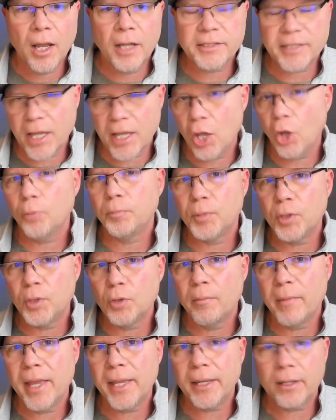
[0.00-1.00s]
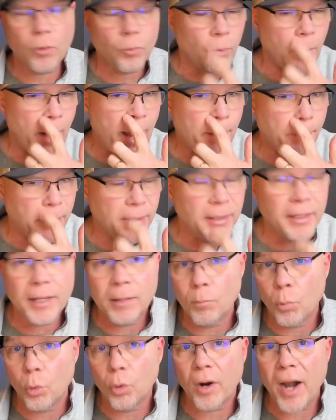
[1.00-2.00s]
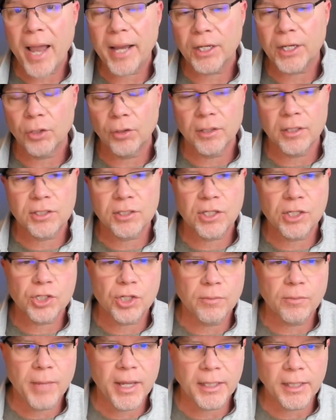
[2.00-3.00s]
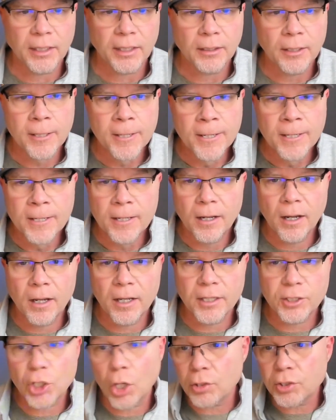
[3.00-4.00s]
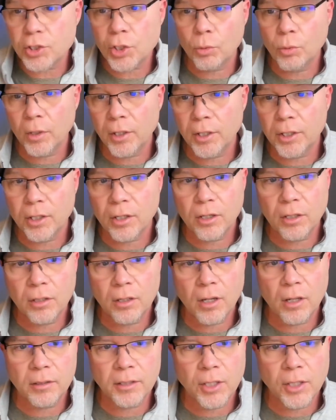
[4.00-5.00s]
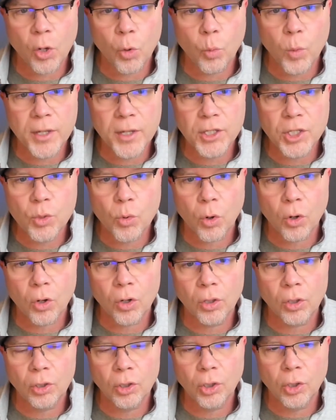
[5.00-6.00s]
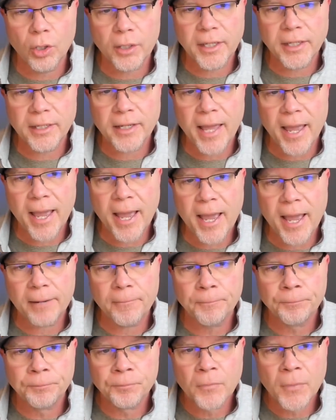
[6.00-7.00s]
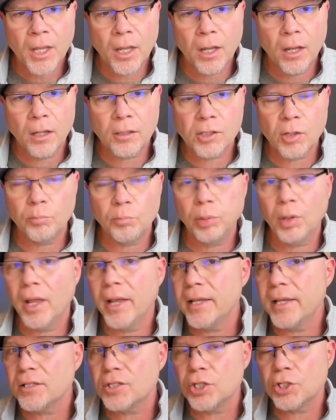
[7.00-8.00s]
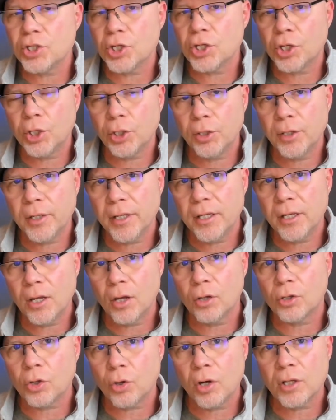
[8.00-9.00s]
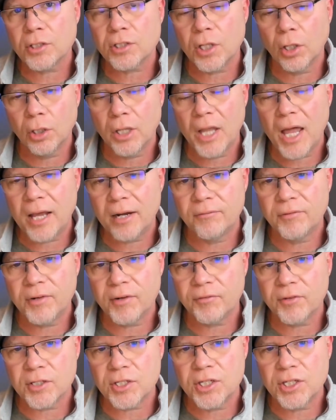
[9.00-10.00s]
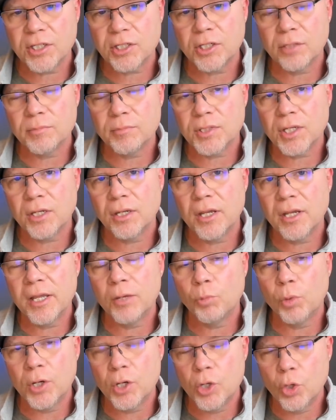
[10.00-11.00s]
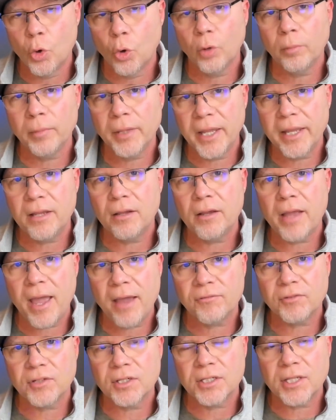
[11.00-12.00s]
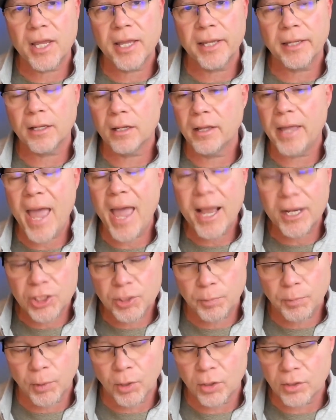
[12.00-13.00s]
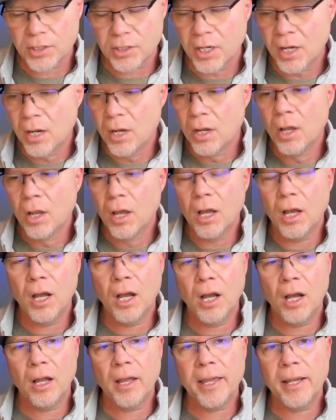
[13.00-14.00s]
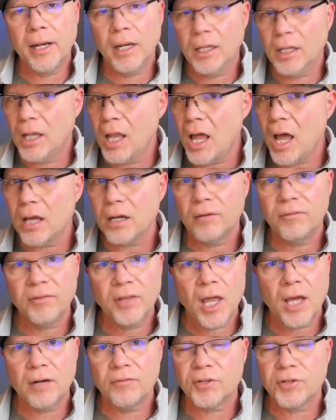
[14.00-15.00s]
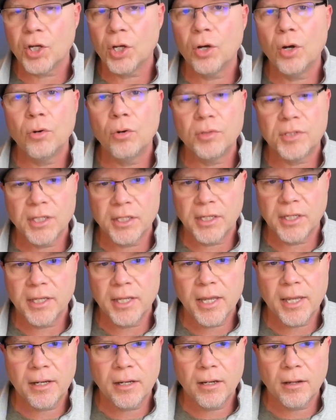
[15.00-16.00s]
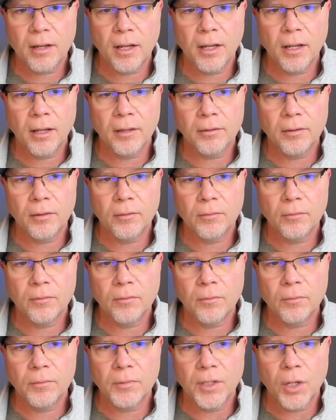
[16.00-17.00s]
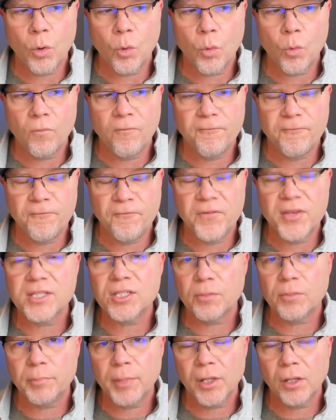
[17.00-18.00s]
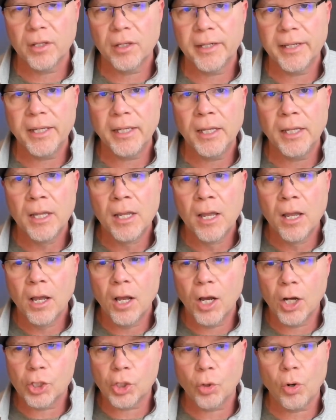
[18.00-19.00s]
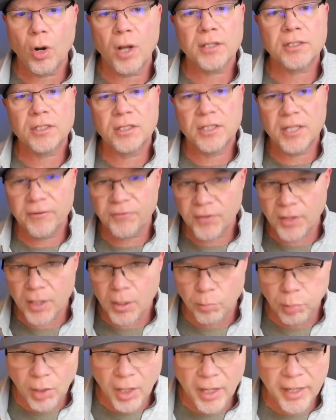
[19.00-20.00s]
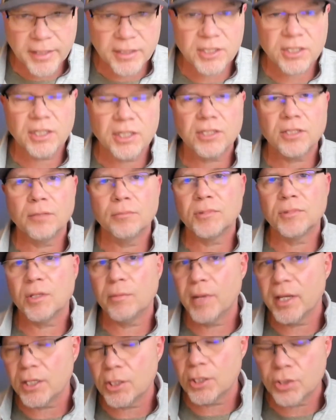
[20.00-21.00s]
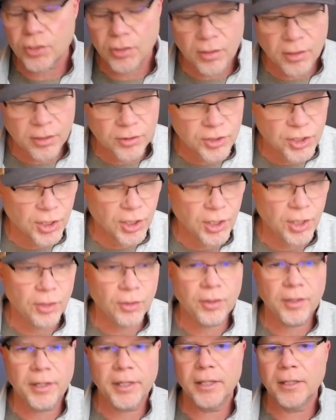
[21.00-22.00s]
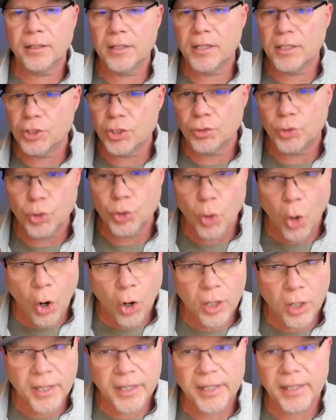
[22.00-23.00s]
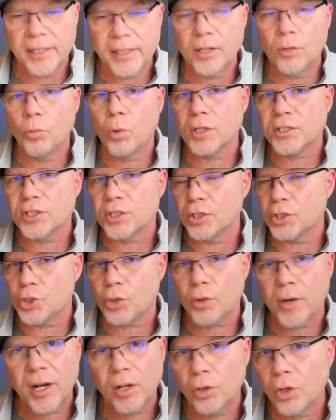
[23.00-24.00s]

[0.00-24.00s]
to help you make rapid and more accurate decision making. It's also really good, when you are looking at compliance and security across a lot of different systems, and it would normally have to take experts and a lot of code to get visibility across different compliance systems and making sure there's security, and did you do auditing, and what's the trail